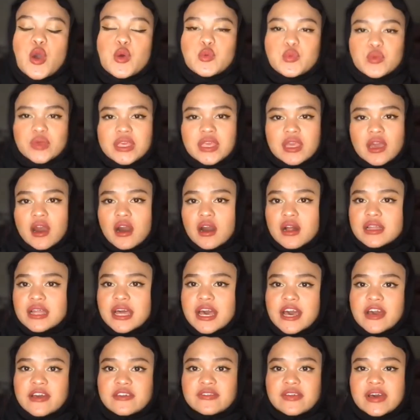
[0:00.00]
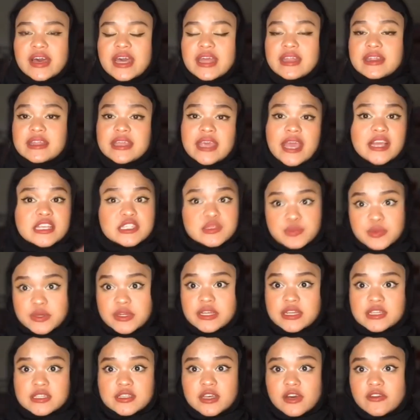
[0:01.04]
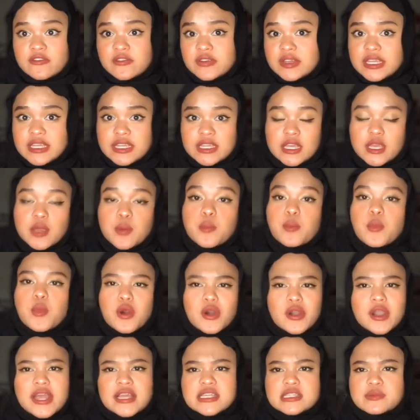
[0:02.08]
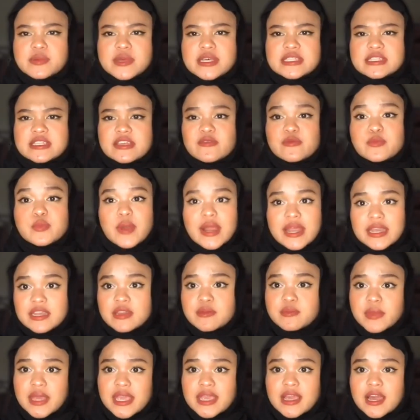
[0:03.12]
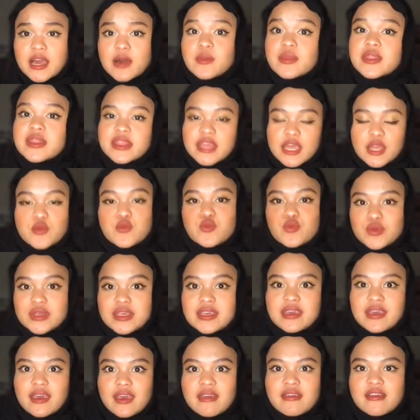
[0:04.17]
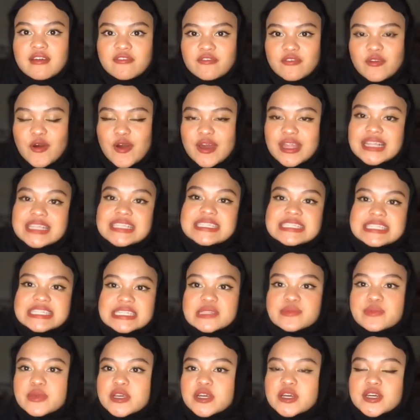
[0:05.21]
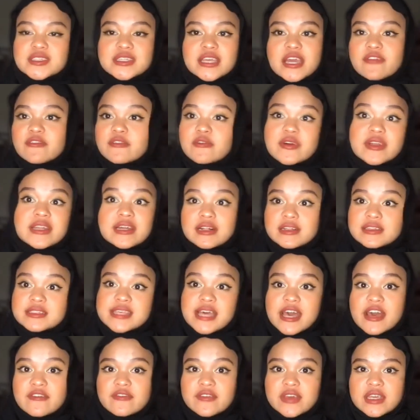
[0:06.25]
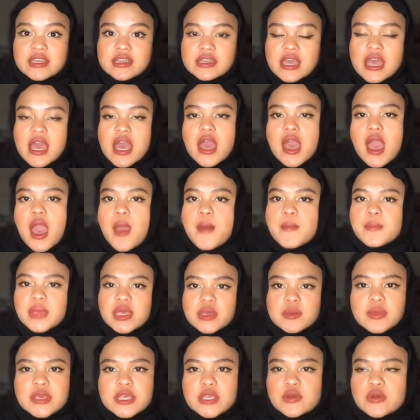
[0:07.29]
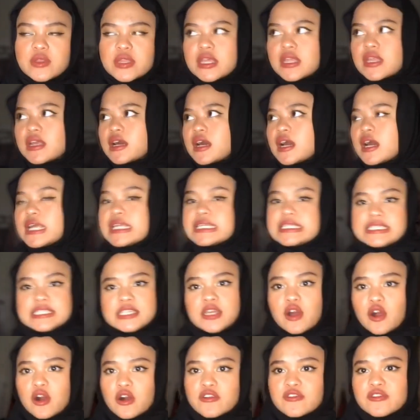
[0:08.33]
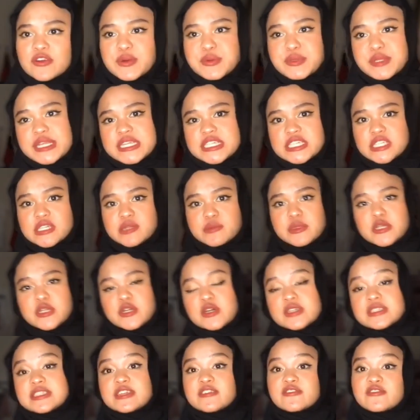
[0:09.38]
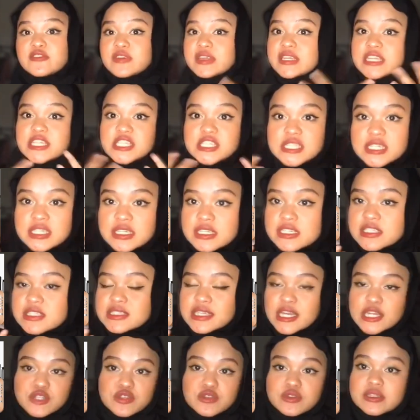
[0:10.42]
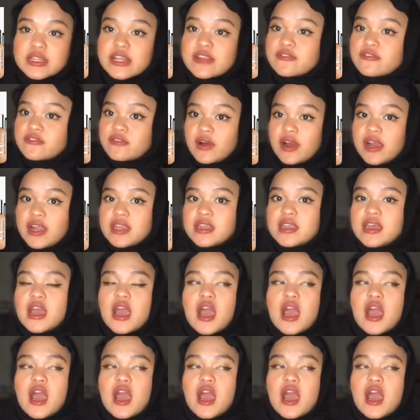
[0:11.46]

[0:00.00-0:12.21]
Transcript: We all have had the experience of needing more expensive branded makeup than we can afford just because everyone else have it. Maybe you need a Dior foundation because the finishing is natural and fine,